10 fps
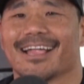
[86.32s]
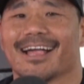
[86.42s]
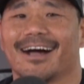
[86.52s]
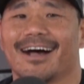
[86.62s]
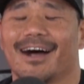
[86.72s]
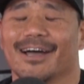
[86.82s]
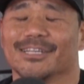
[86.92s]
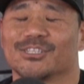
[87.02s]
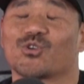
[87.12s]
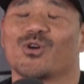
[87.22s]

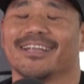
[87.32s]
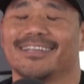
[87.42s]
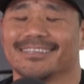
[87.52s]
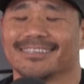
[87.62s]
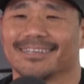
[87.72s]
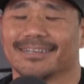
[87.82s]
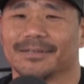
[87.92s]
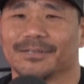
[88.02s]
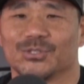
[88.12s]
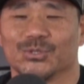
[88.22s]
I tried
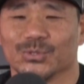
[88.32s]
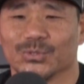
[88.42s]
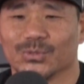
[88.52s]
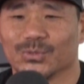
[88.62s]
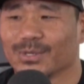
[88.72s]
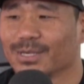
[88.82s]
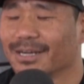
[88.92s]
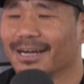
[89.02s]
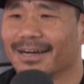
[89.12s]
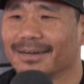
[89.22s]
to
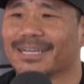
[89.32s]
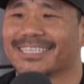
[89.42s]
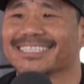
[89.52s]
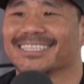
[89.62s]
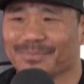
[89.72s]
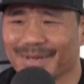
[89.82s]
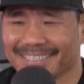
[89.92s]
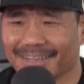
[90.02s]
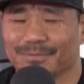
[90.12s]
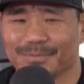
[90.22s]
I tested
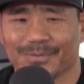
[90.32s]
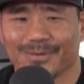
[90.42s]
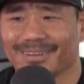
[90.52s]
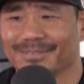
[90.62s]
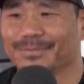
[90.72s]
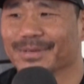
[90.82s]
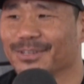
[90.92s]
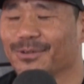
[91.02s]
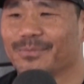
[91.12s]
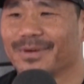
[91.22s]
myself before to make
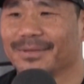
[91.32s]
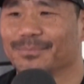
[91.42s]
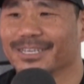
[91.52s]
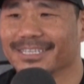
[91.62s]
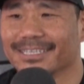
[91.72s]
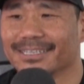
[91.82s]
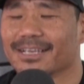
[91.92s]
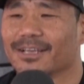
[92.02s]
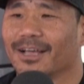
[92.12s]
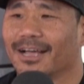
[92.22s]
sure my body
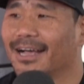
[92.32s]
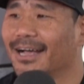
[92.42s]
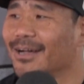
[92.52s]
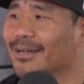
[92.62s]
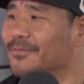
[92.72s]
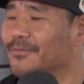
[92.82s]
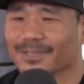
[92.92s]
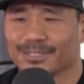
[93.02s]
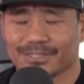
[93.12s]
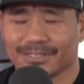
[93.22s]

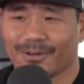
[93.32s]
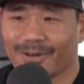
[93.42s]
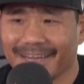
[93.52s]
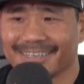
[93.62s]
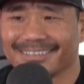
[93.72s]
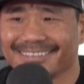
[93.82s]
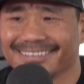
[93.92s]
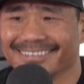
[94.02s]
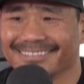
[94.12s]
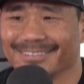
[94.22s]
feels all right
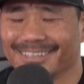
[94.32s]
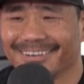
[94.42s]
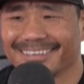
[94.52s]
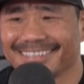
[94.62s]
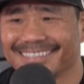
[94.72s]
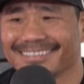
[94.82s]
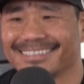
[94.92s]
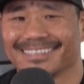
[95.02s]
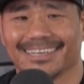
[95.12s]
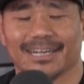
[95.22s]
with the
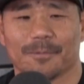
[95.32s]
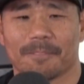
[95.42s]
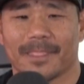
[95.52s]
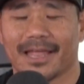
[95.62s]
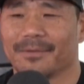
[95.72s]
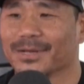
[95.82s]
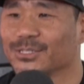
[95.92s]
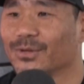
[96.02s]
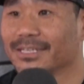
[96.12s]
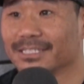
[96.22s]
altitude and make
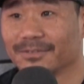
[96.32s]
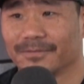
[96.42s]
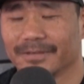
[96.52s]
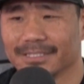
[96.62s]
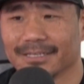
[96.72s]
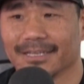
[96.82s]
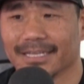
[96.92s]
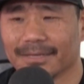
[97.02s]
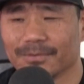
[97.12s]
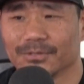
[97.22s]
sure it's
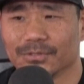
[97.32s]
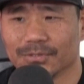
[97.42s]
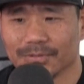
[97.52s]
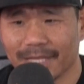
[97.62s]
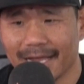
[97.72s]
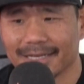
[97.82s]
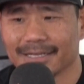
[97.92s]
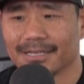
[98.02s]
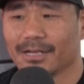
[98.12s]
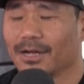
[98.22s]
physically able to do that
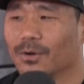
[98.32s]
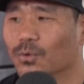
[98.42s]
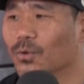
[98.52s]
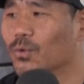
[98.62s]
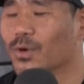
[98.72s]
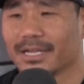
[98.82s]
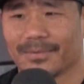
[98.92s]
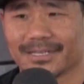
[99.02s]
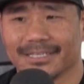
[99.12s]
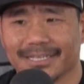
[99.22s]
or
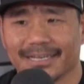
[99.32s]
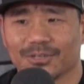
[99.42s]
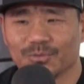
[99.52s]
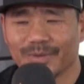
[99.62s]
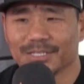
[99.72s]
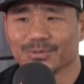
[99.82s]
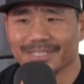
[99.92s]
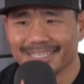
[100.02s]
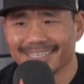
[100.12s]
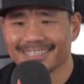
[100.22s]
whatever kit and equipments we
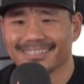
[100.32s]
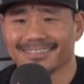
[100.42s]
needed.